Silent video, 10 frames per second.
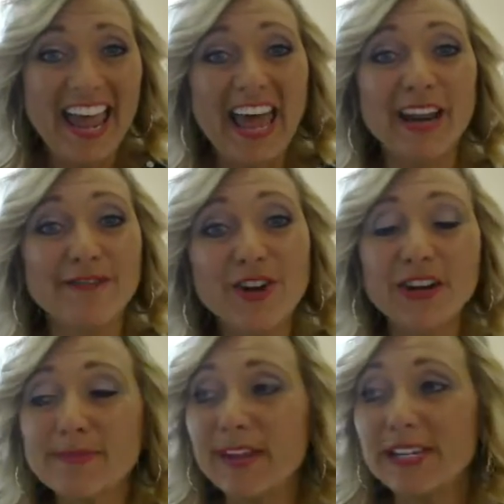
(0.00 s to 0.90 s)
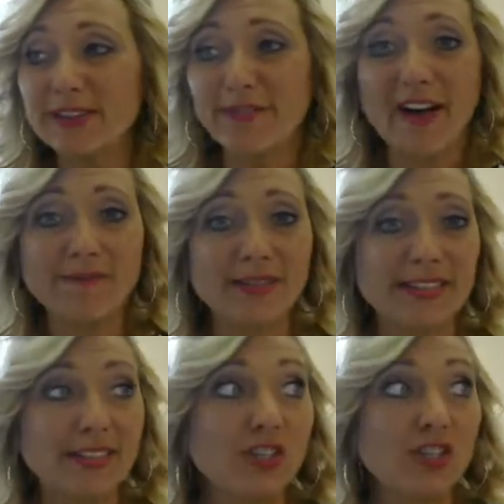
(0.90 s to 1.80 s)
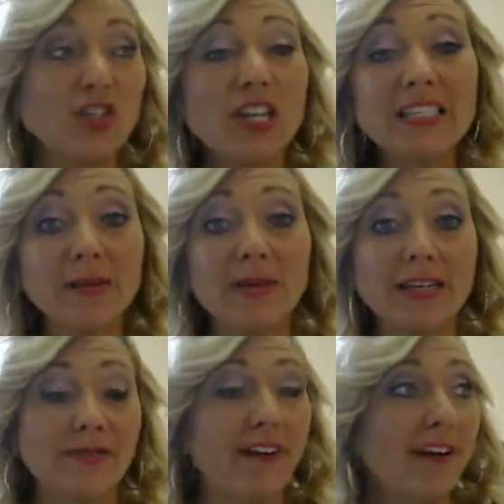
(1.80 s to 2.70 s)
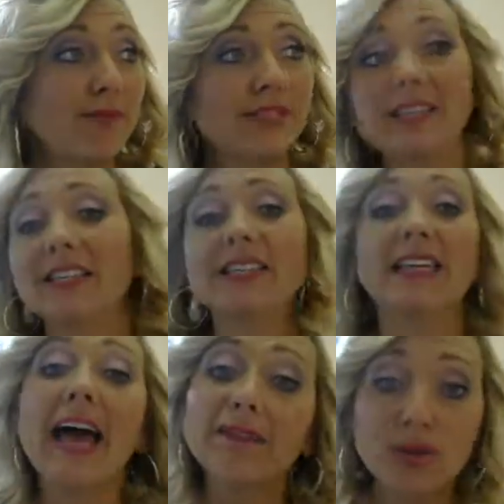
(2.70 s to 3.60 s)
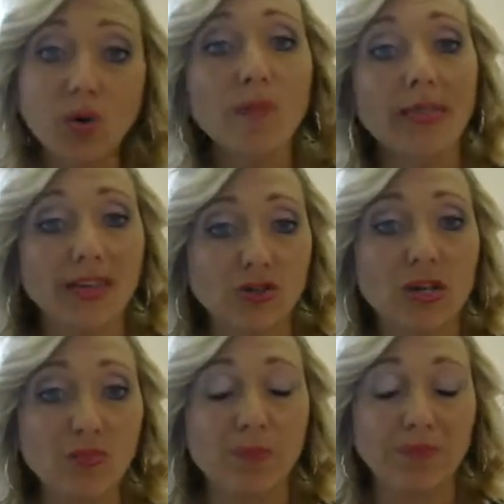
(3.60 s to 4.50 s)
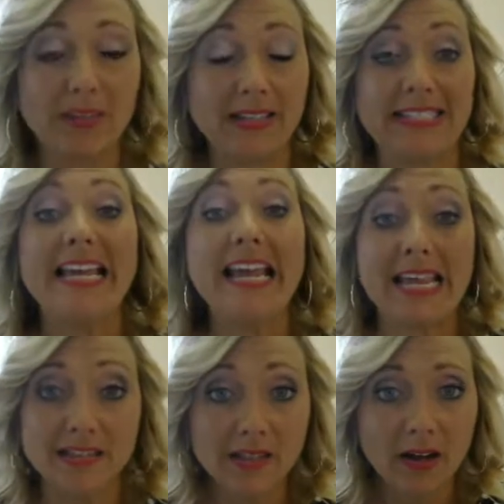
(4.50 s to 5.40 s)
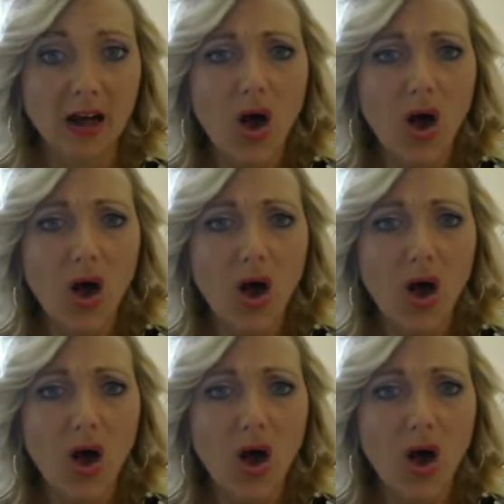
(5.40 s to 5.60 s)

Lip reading: And if you're committed to 5 businesses and she's committed to 5 businesses and every woman that she sees,